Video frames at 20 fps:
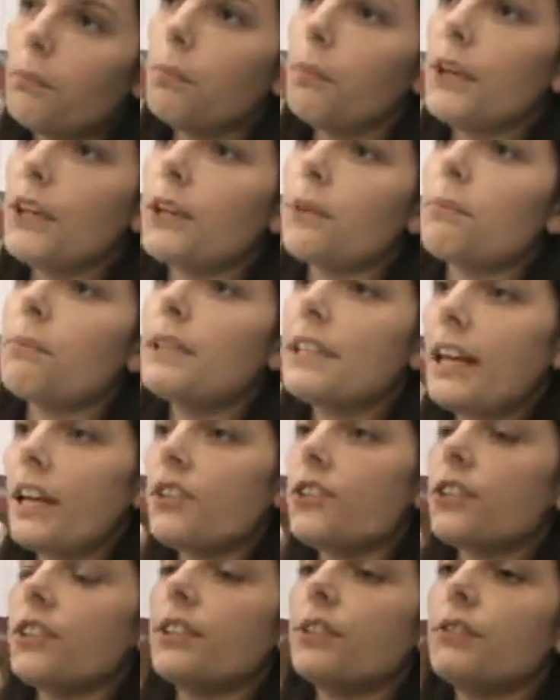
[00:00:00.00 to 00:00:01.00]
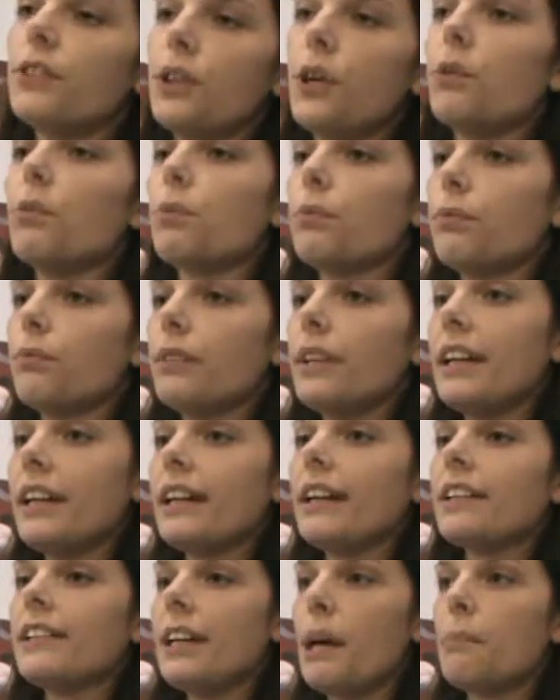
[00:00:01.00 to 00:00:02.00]
we could potentially,
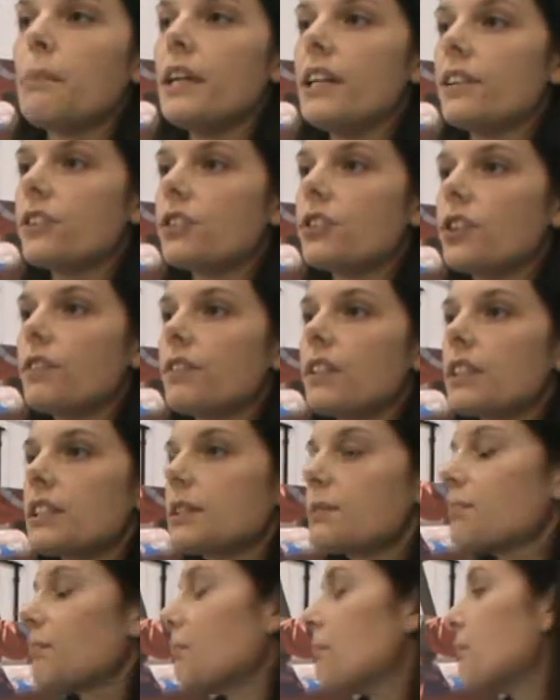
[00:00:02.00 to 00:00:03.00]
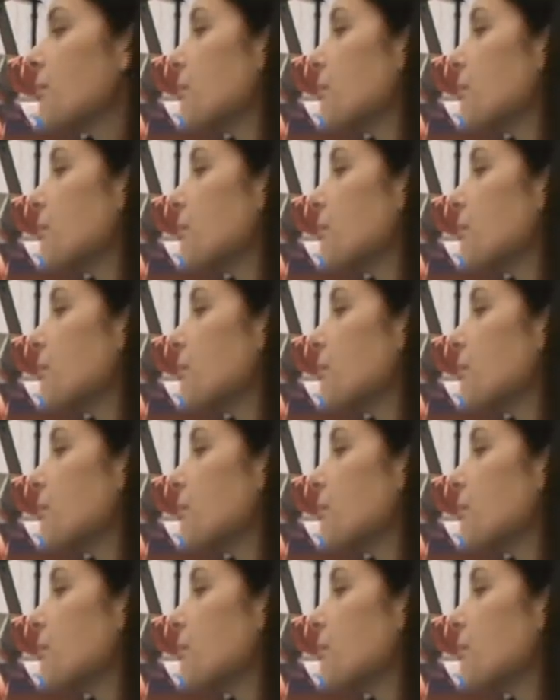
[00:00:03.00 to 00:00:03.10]
contaminate the surface.